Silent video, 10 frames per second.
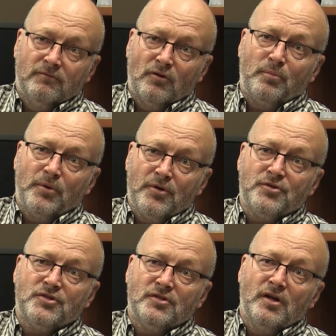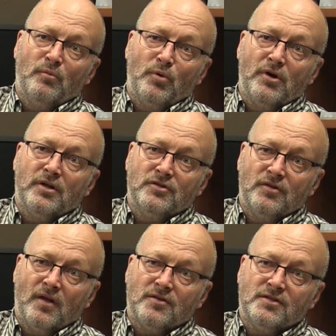for producers in Alberta in
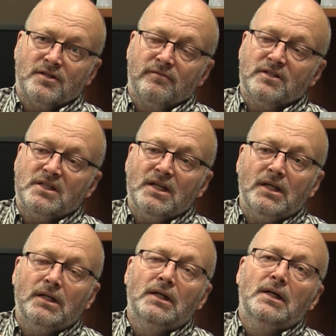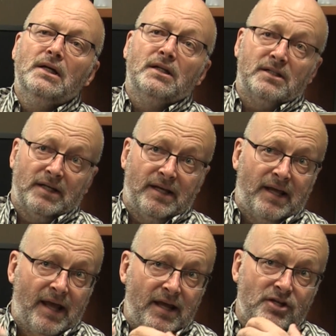2017 to
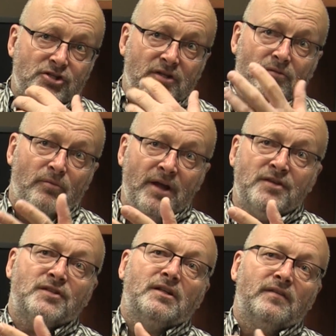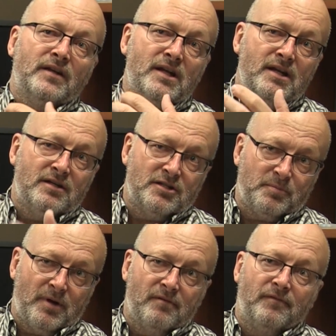gauge the risk and the need to
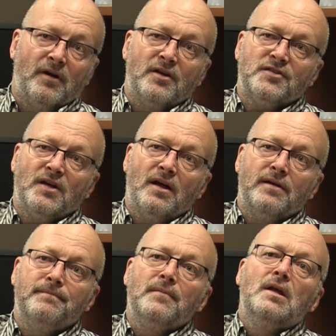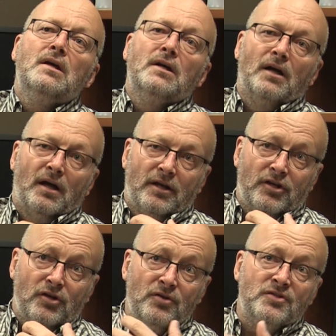spray a fungicide.
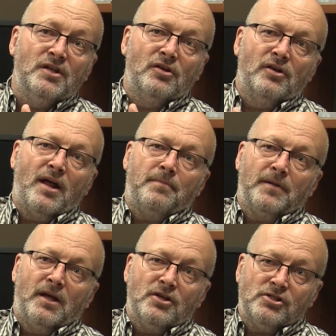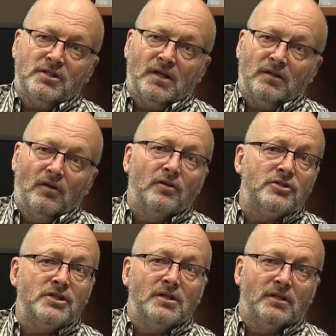Using good application
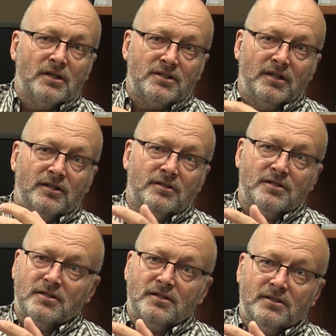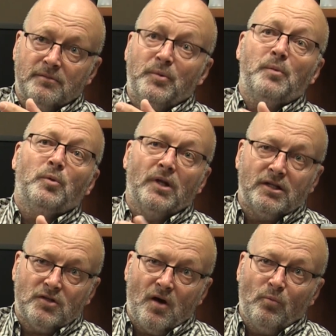technology and listening to, to people
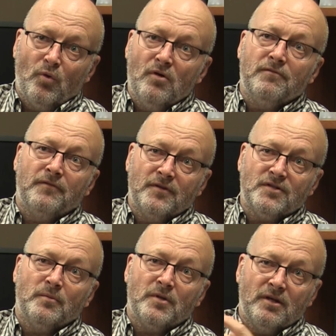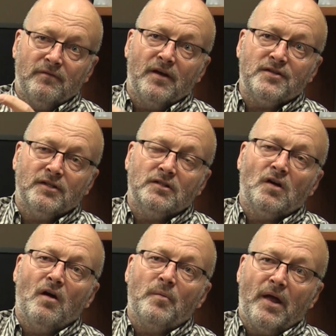like Tom Wolf and some of the advice that
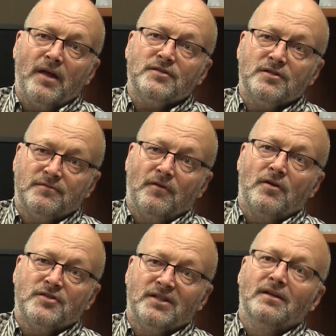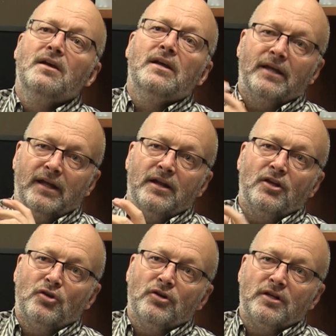Tom has as far as
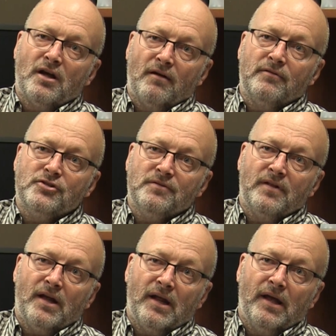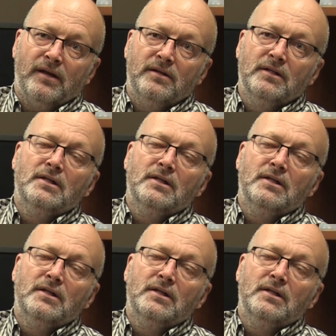getting good coverage of that head